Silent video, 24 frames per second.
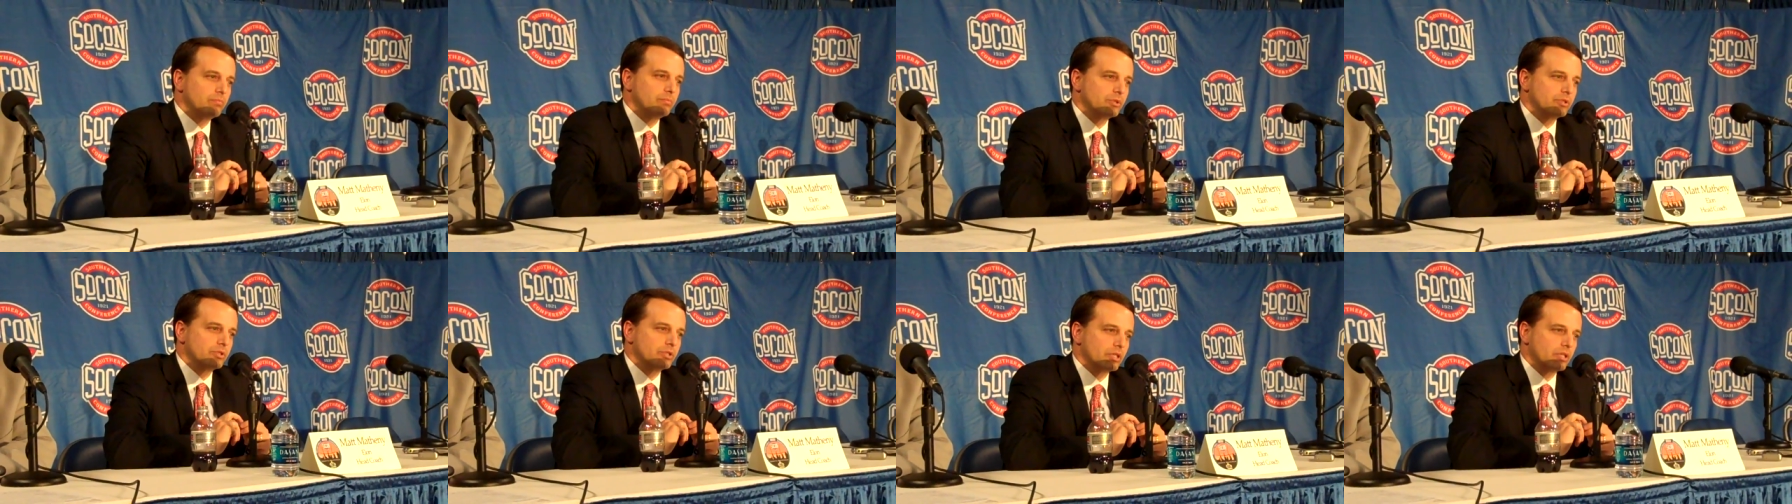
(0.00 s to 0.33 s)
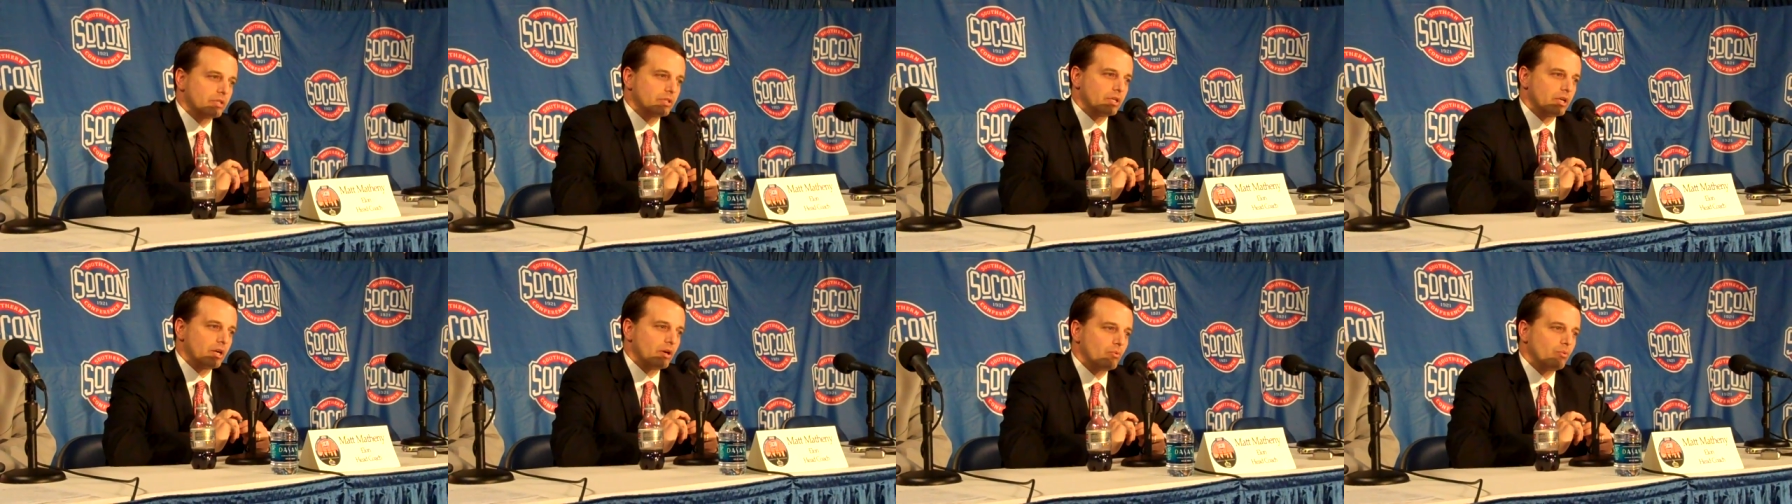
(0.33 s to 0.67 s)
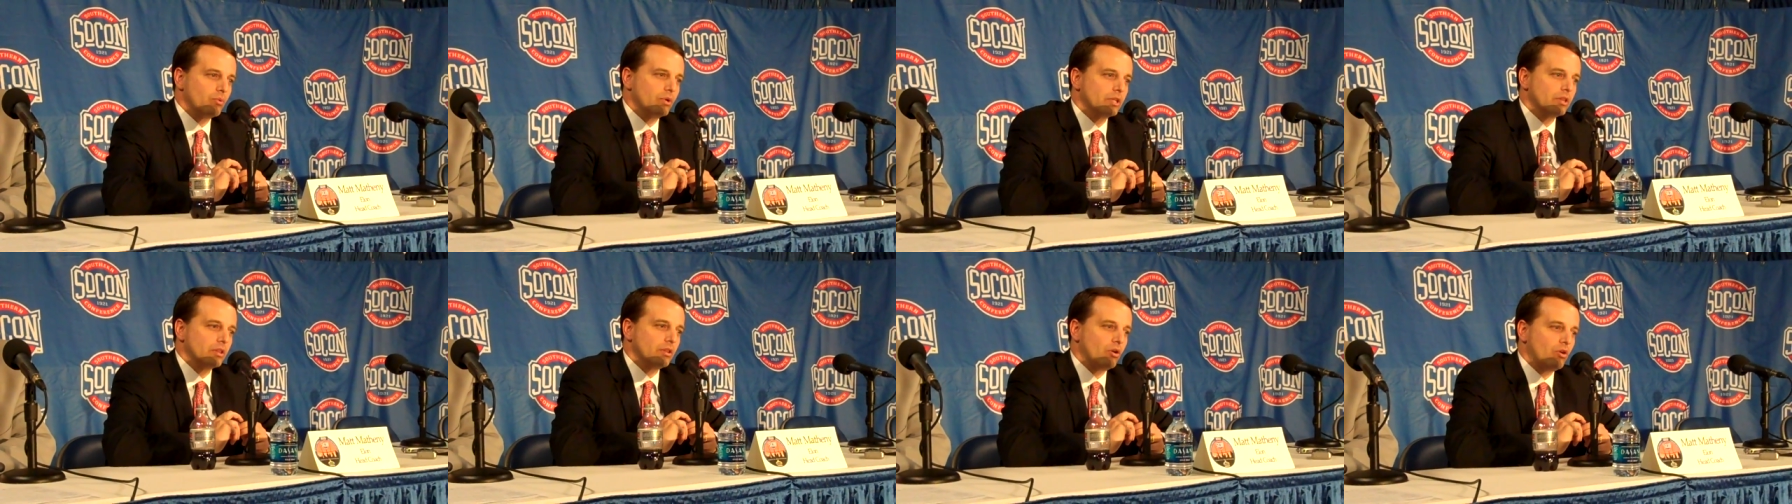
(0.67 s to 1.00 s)
particularly our
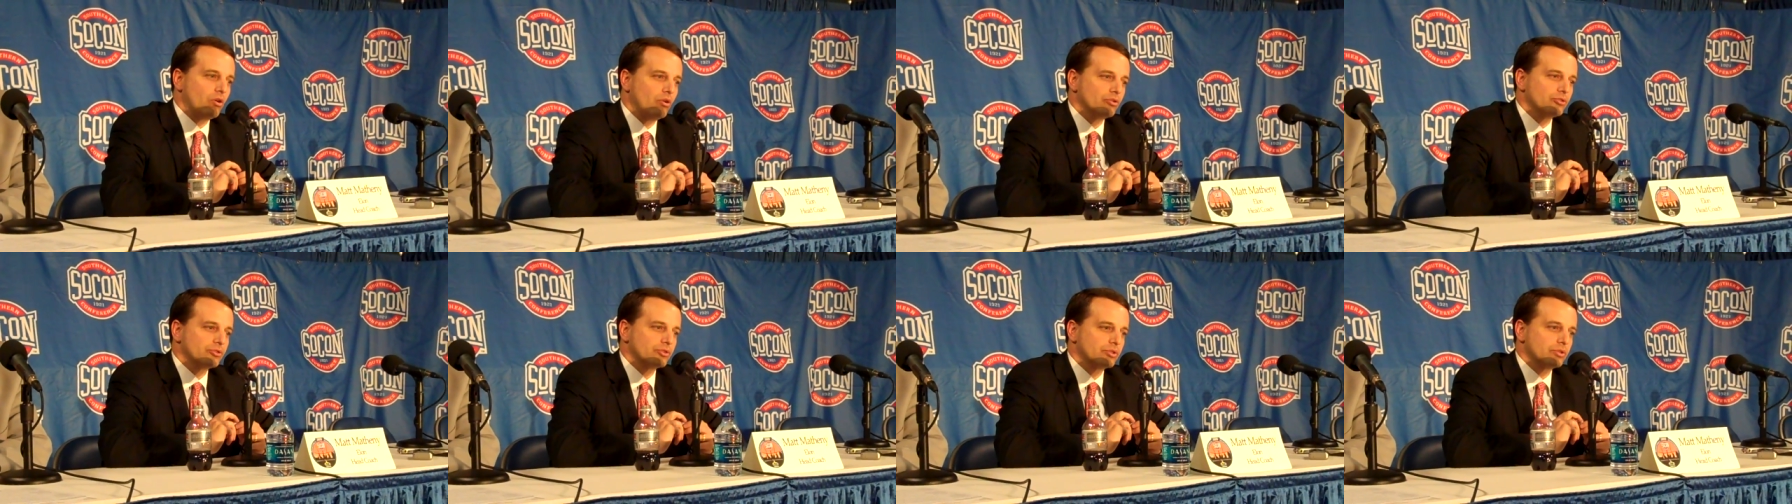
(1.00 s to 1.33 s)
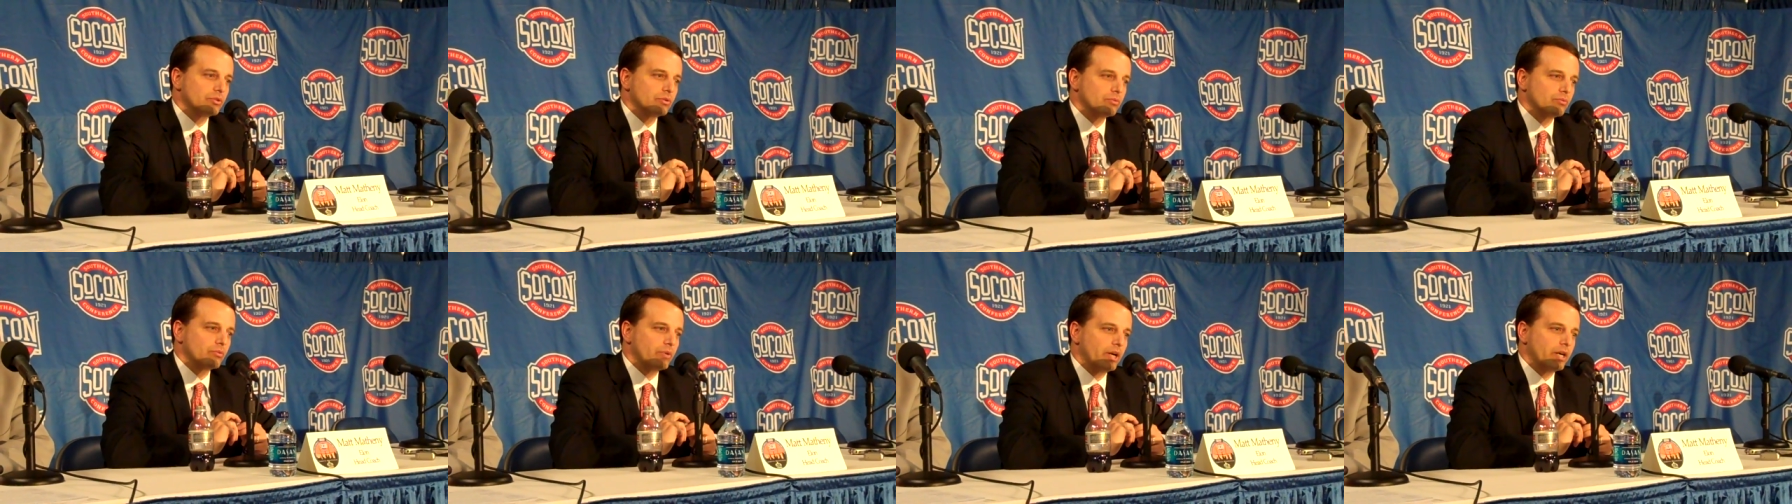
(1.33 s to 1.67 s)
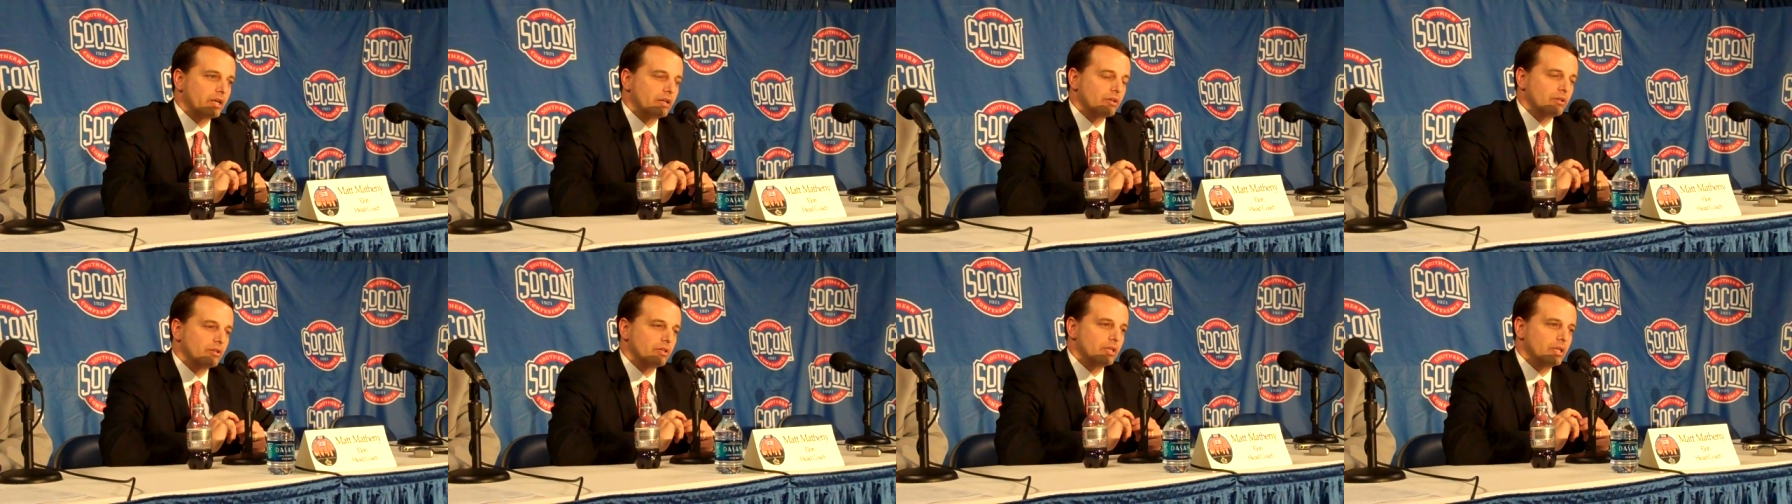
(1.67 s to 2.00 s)
win-loss
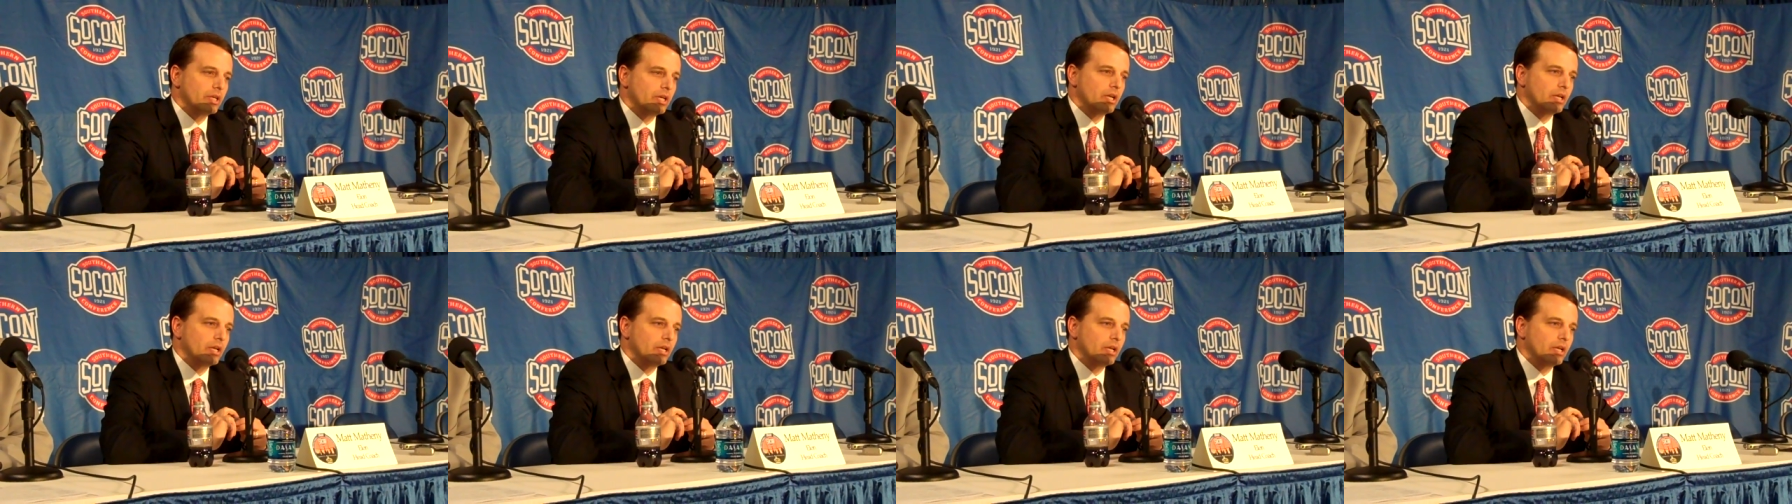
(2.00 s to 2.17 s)
record